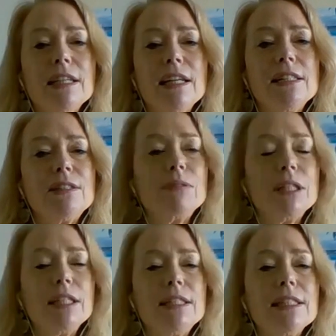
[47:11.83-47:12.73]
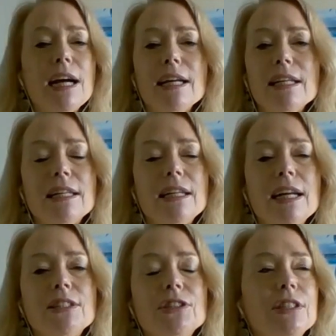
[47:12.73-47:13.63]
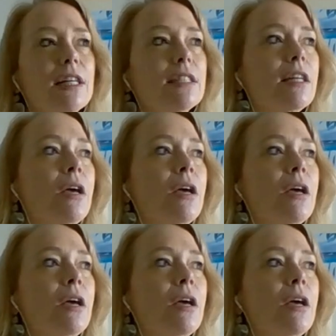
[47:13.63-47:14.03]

and it's really diet and exercise